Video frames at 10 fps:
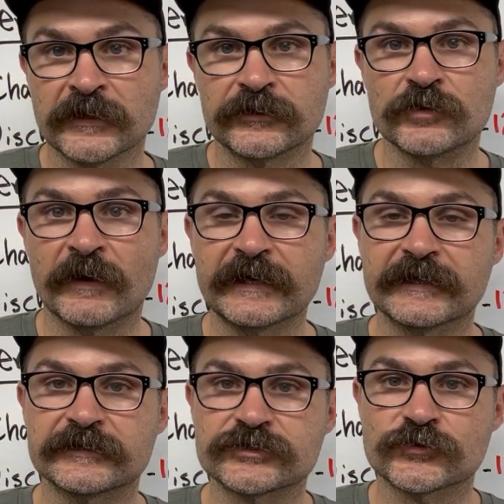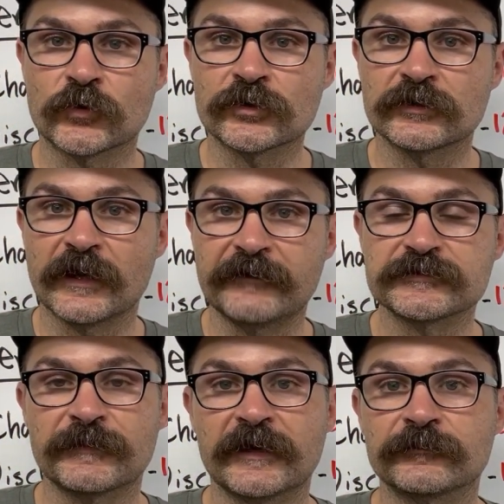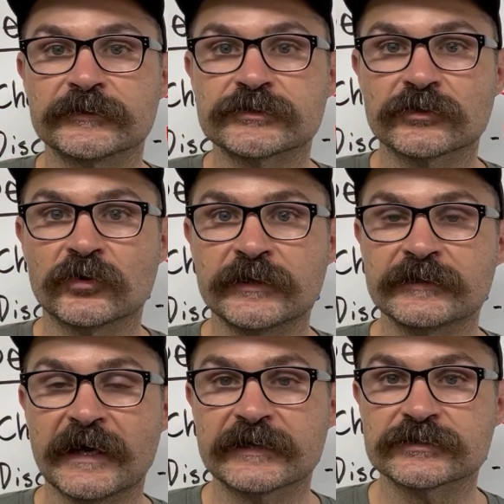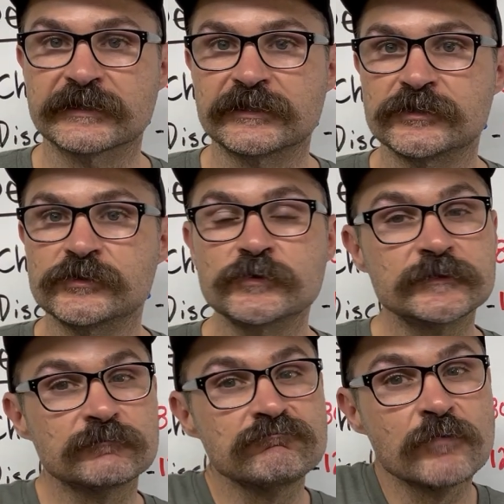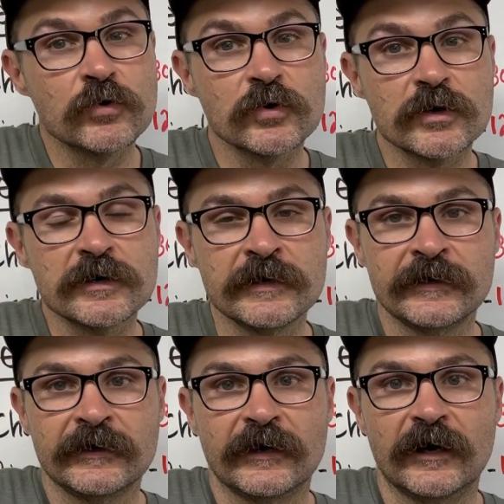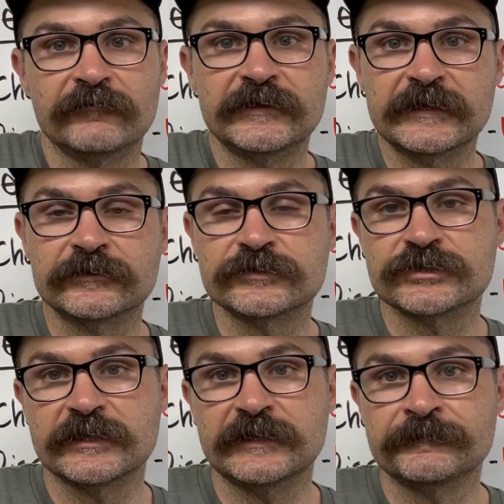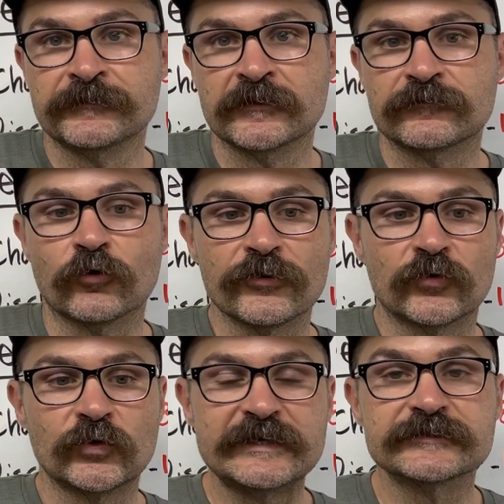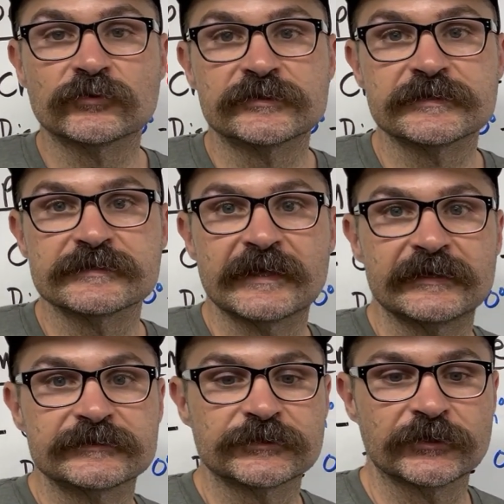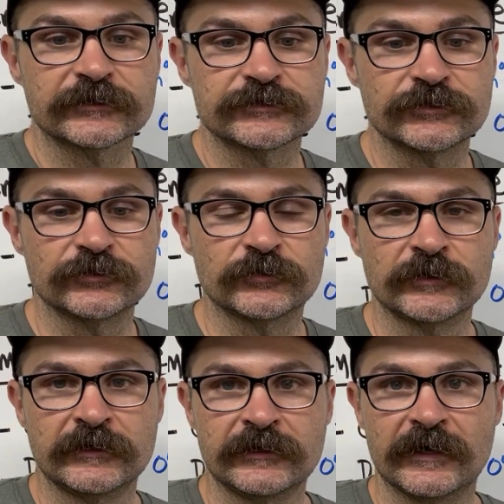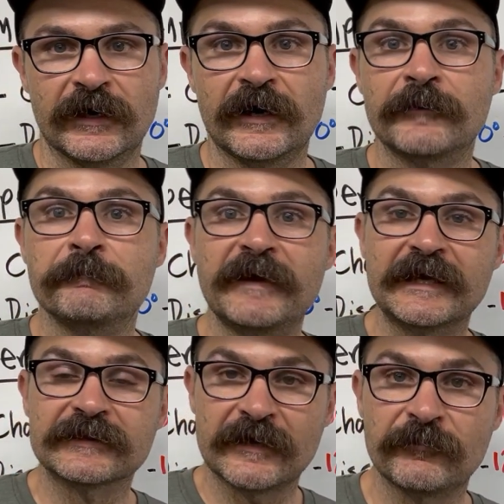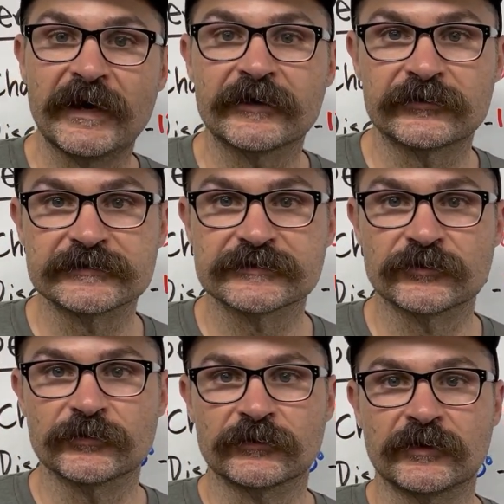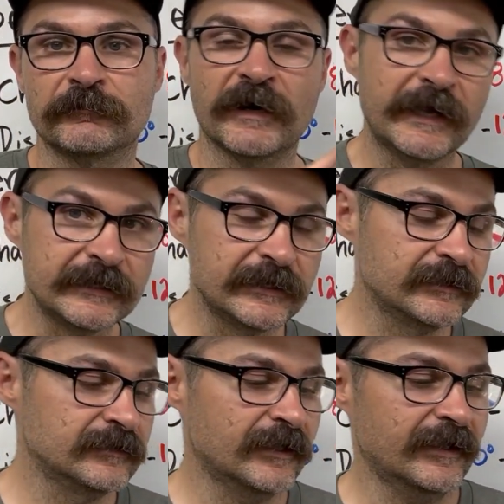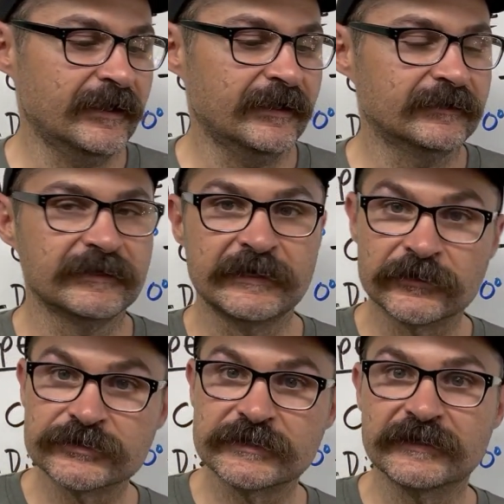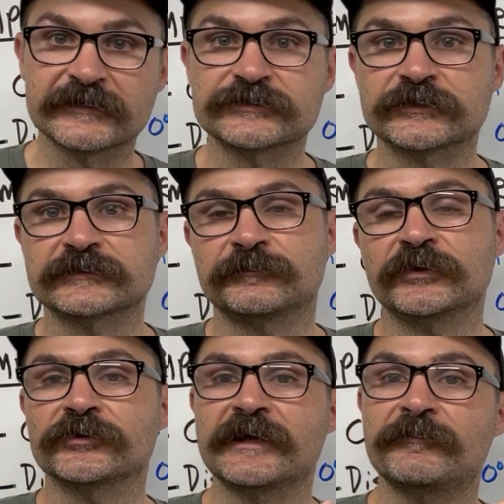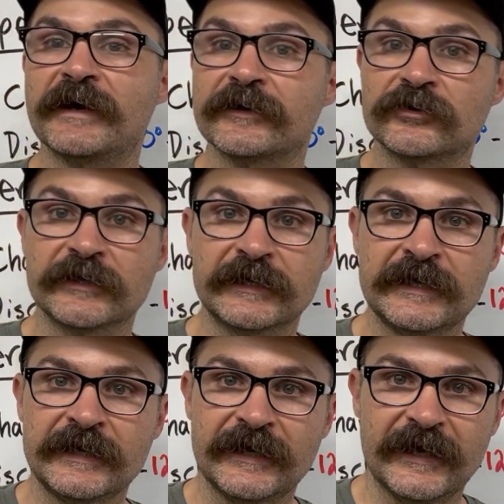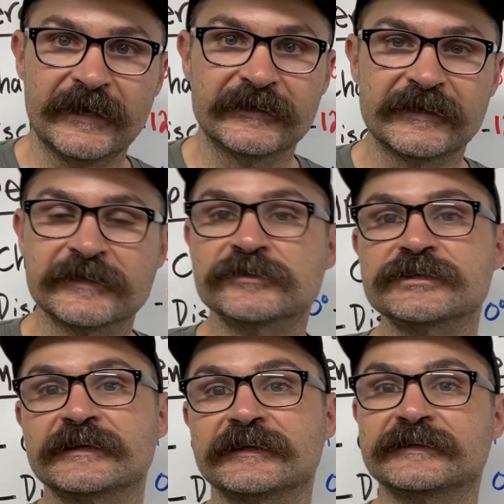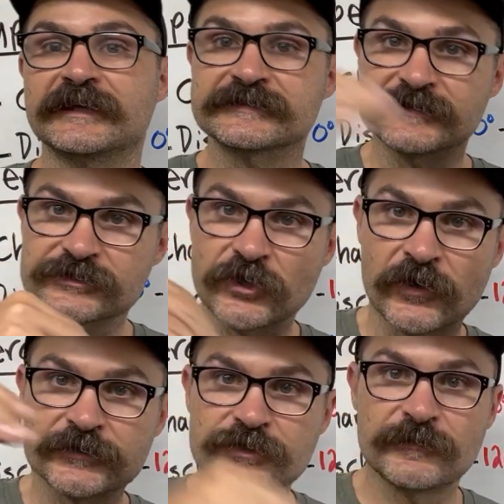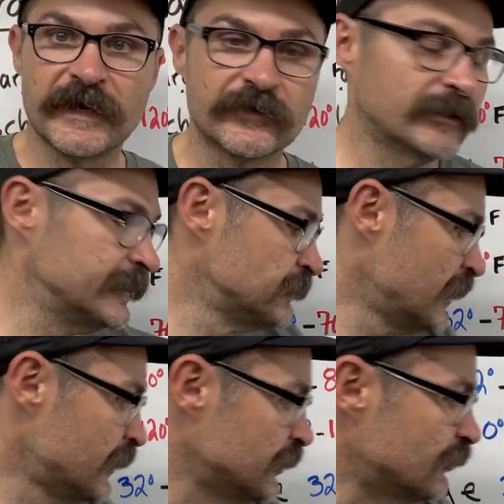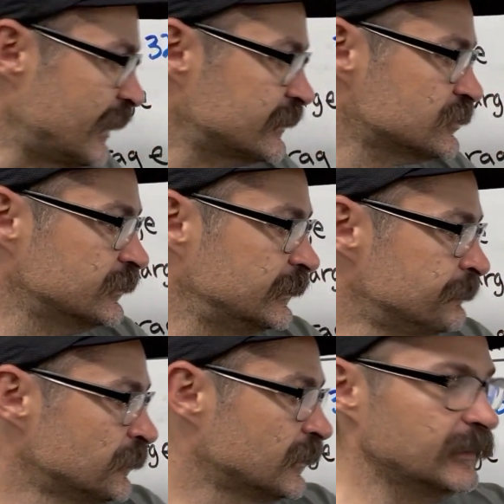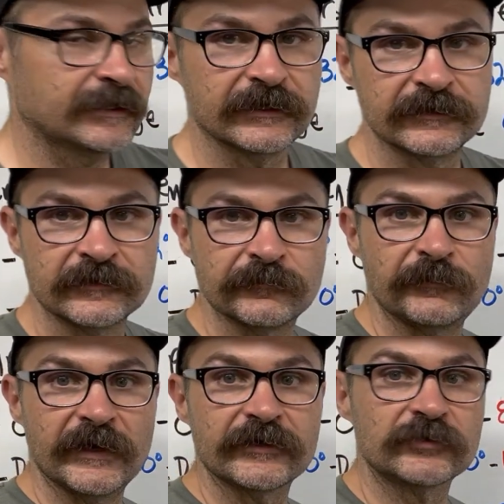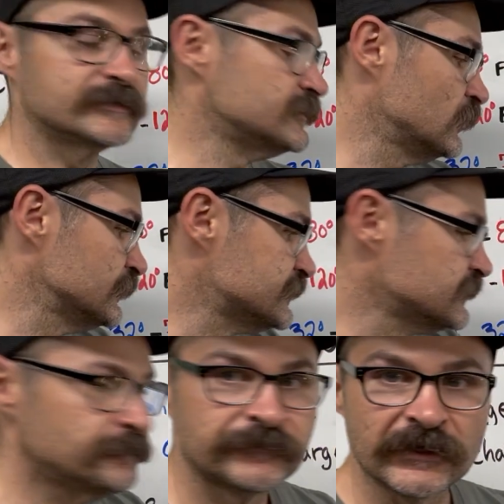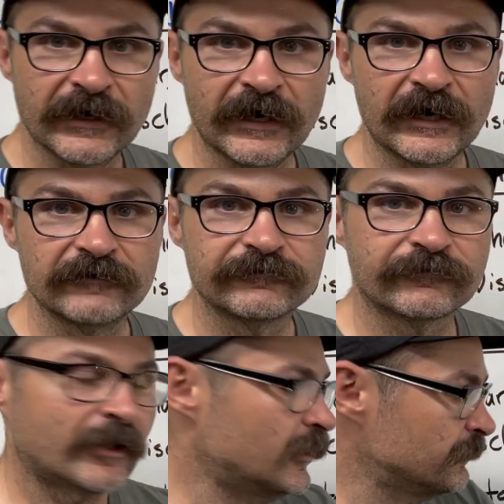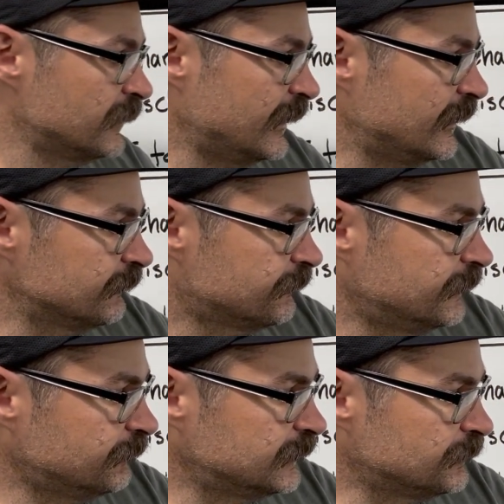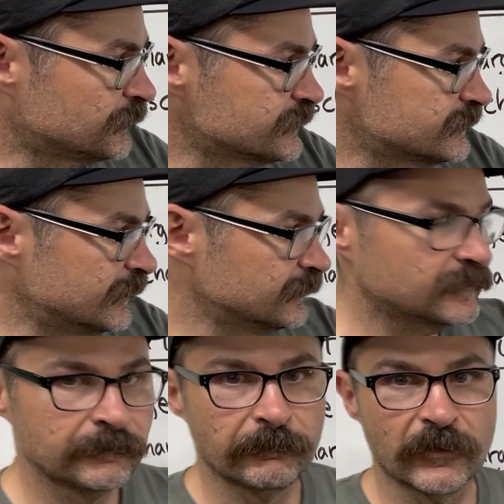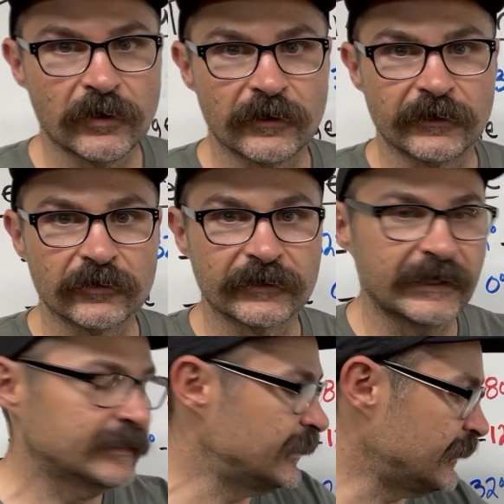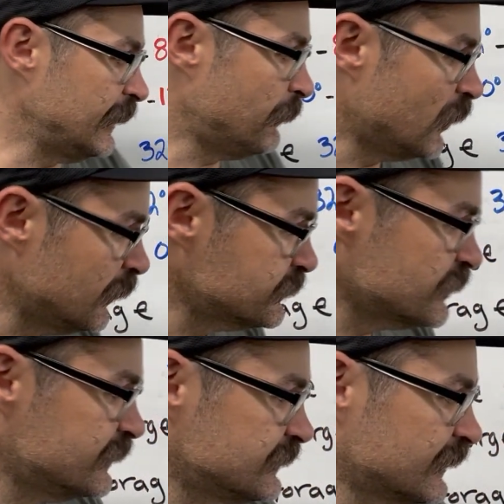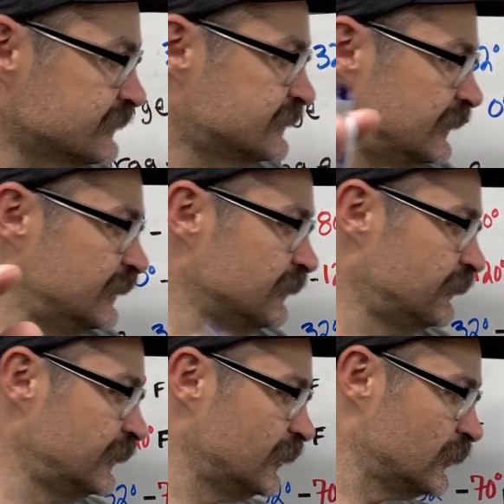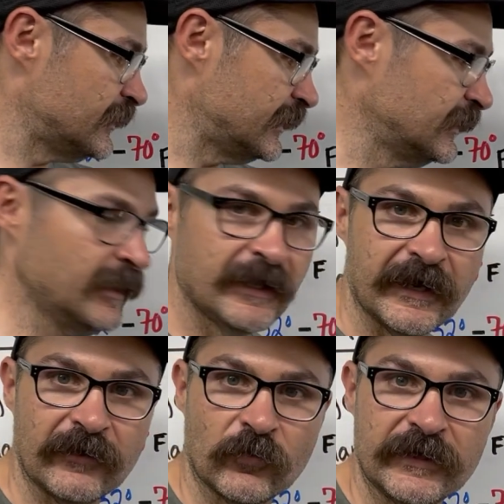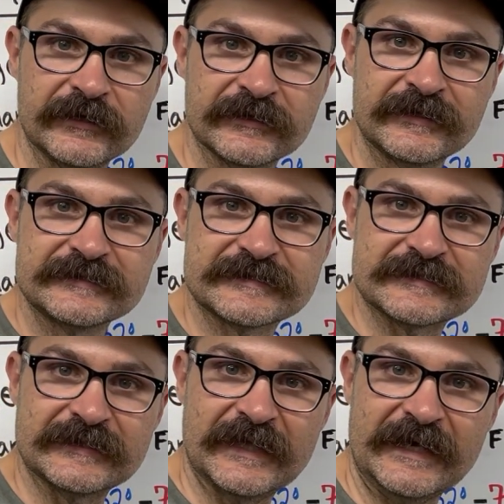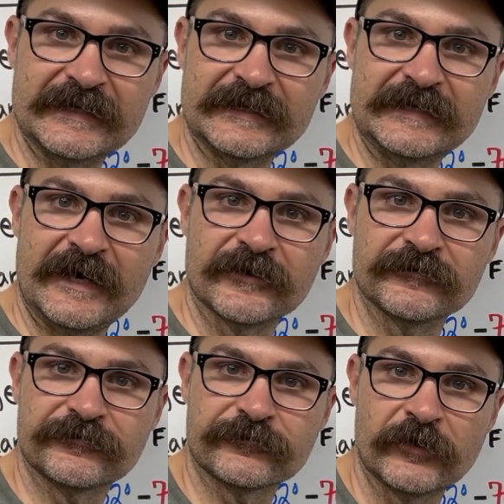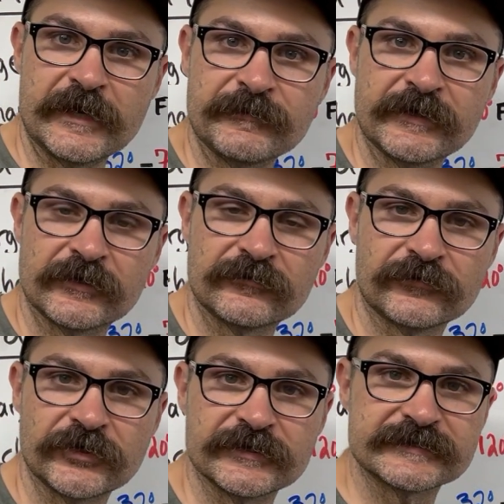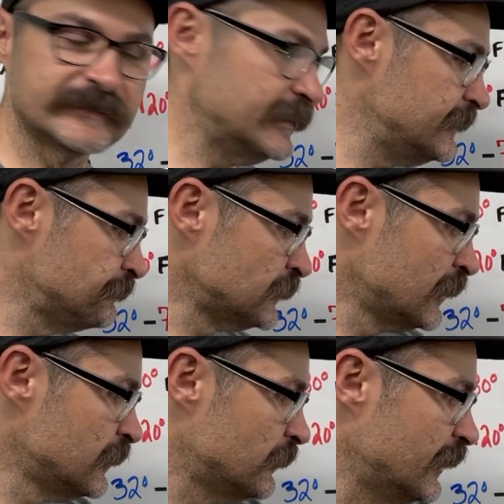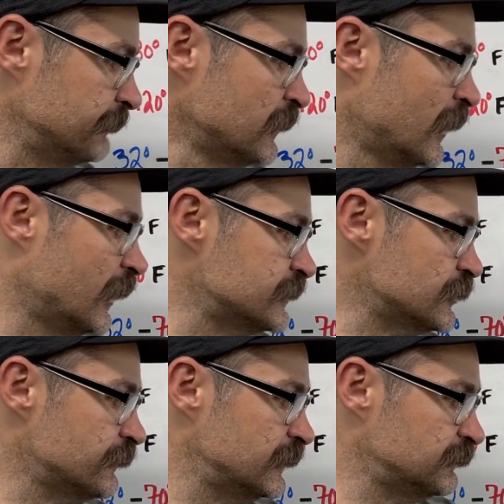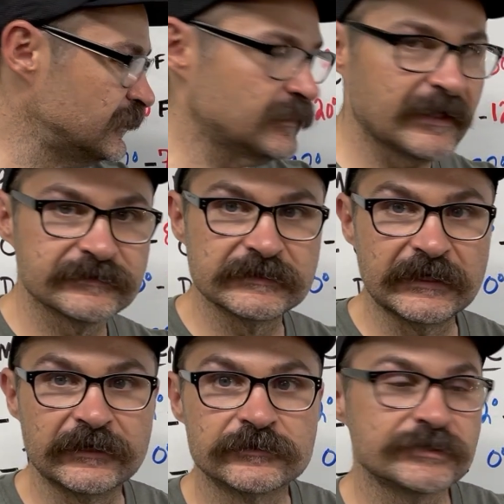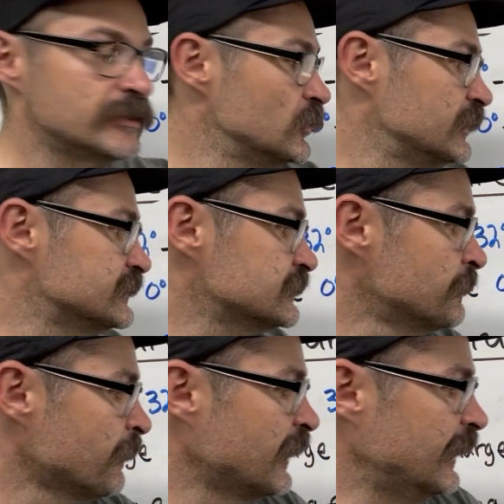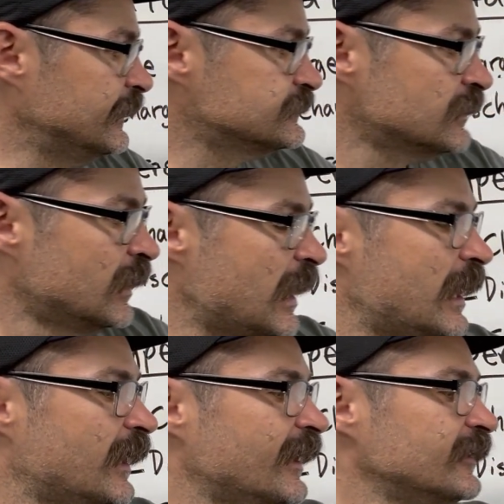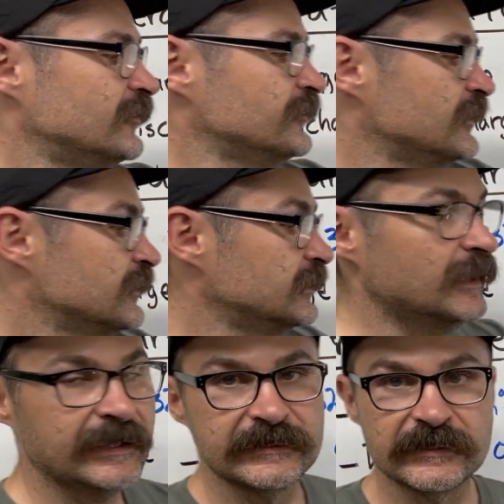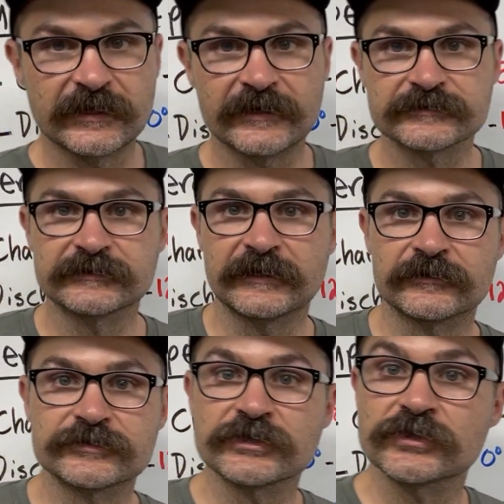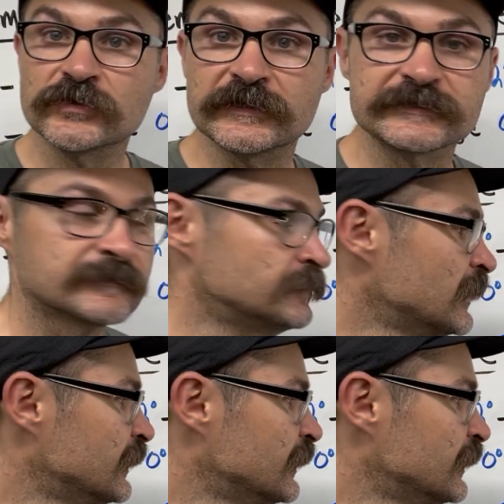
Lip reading: You might get a shorter lifespan, but you're going to actually use more of the energy for the resources that it took to make that battery. So the mining and the energy that it took to build that battery and the energy that it takes to charge your battery, you're actually getting better results from that 50% mark, okay? And I apologize, I can see in the video that I went slightly out of frame here for you to see it, but 150,000 energy units is higher than the 90,000 energy units.